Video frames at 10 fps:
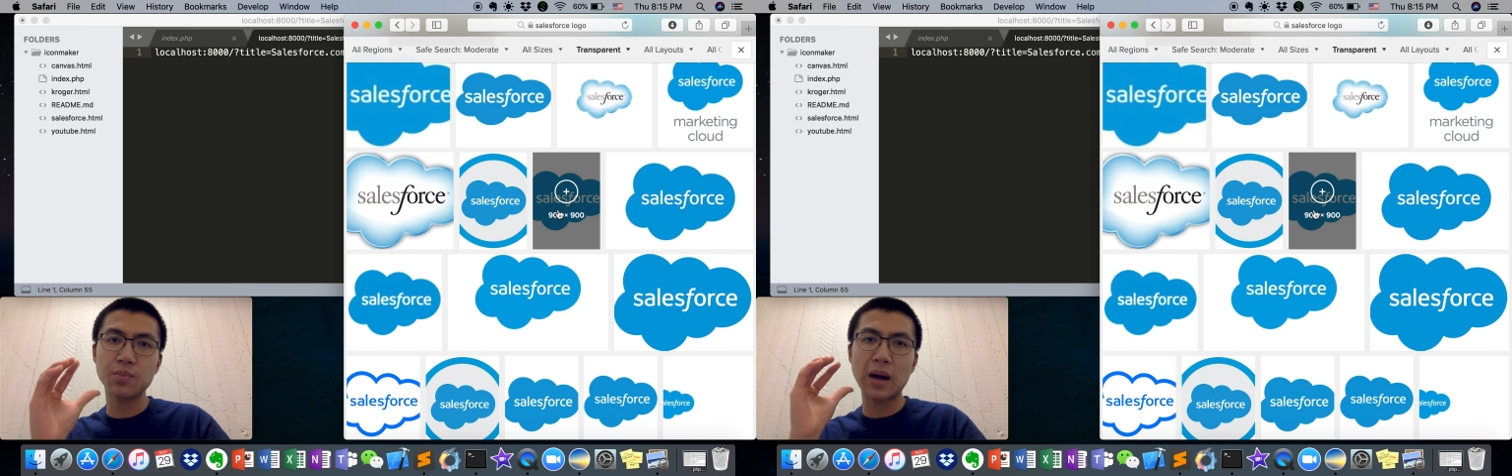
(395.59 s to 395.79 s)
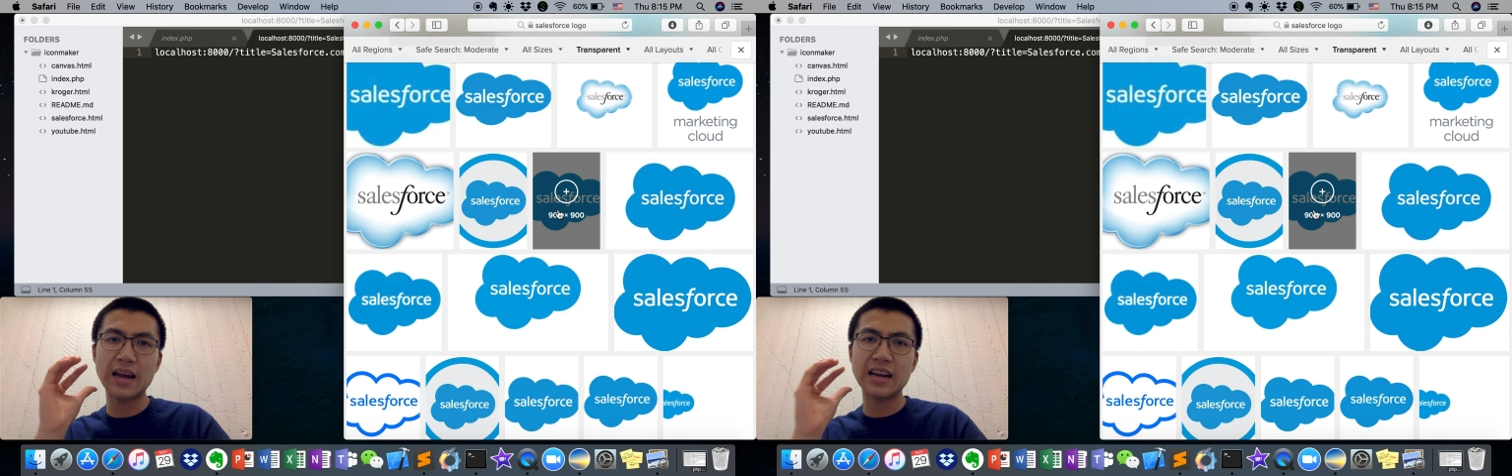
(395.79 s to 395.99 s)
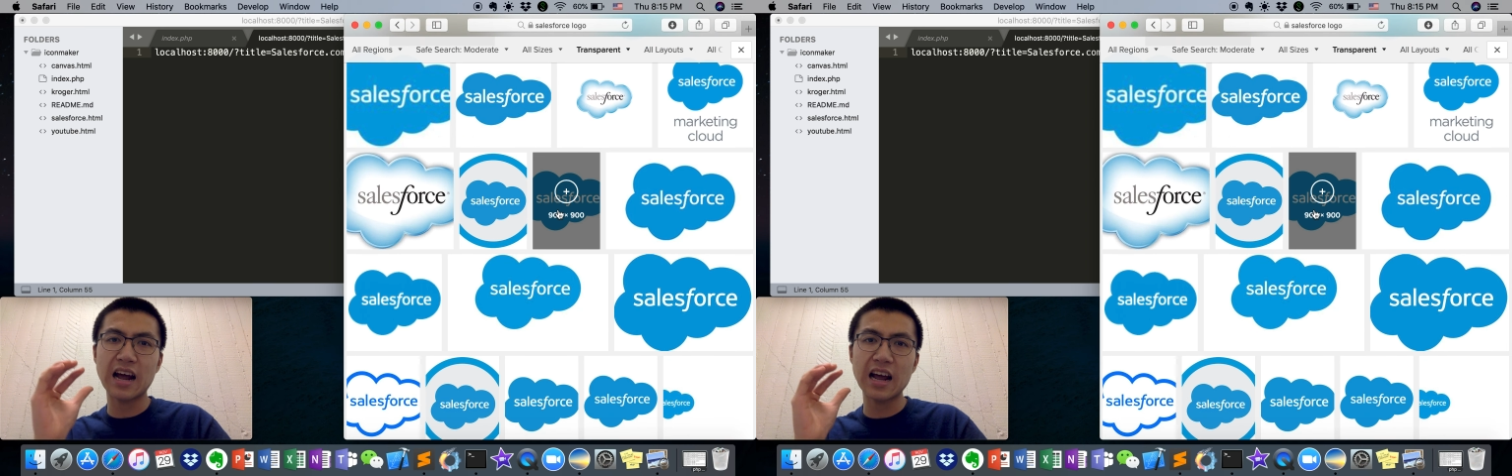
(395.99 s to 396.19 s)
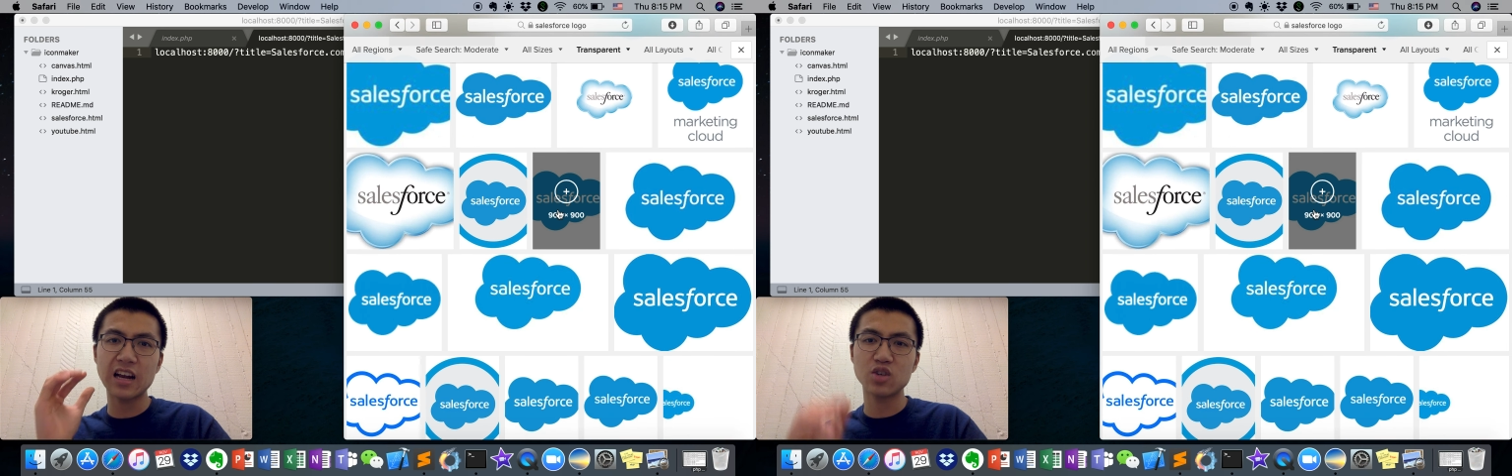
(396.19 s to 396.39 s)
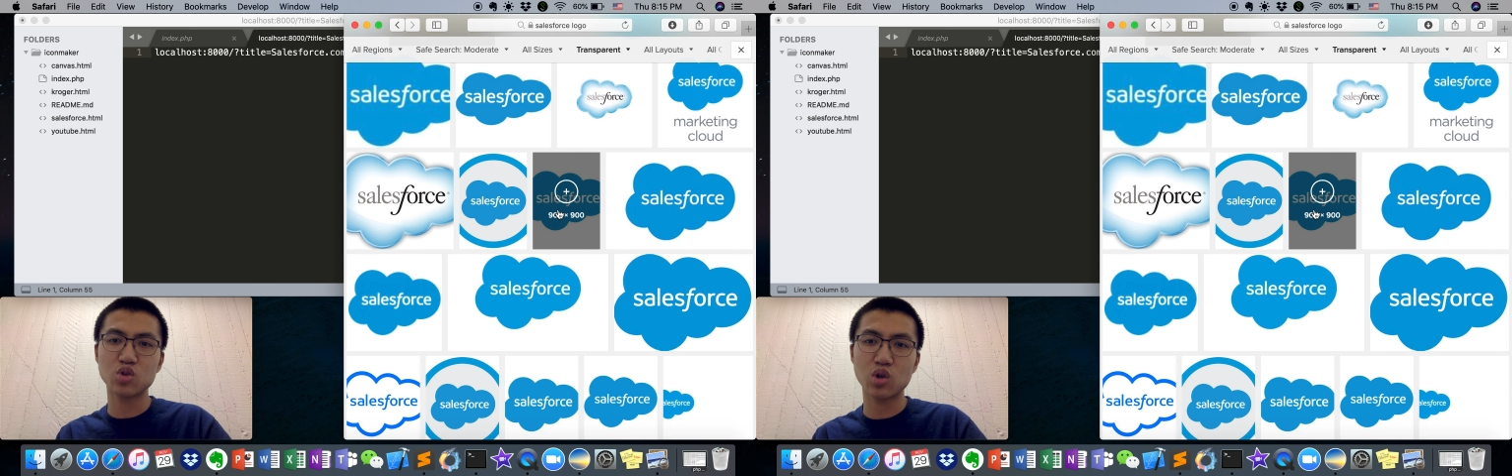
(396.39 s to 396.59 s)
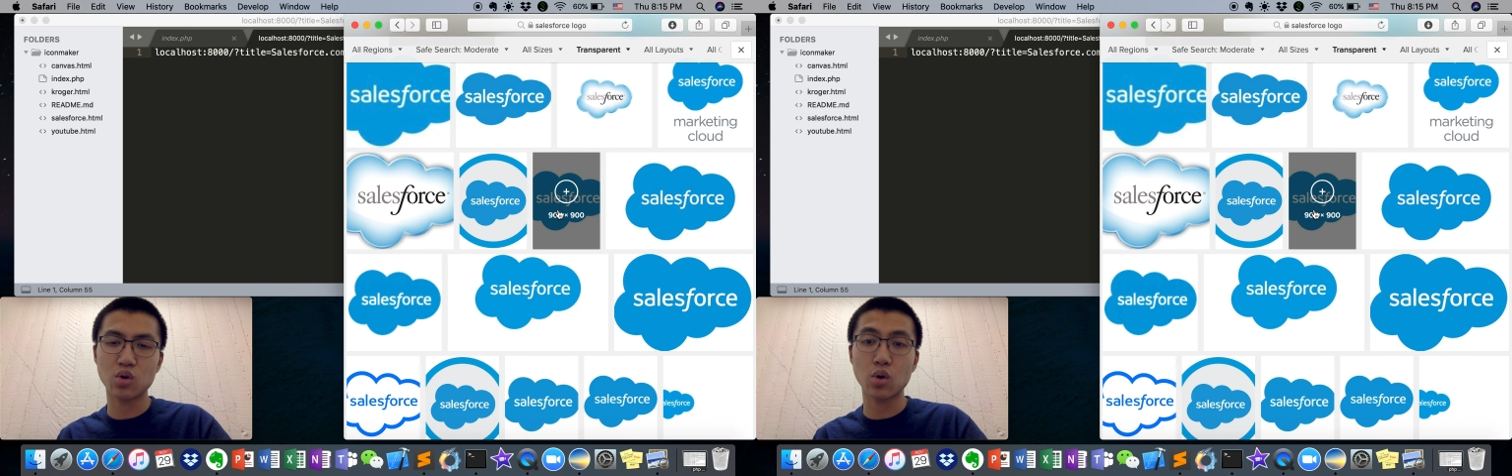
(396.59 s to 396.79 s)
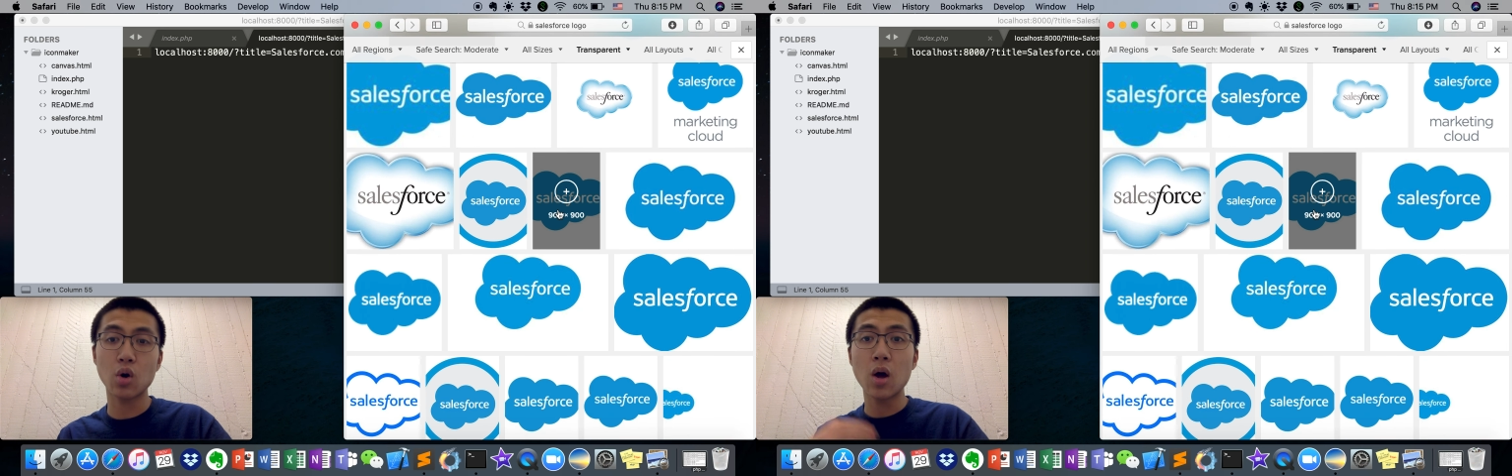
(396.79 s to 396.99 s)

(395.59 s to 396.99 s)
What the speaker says: by 900 logo.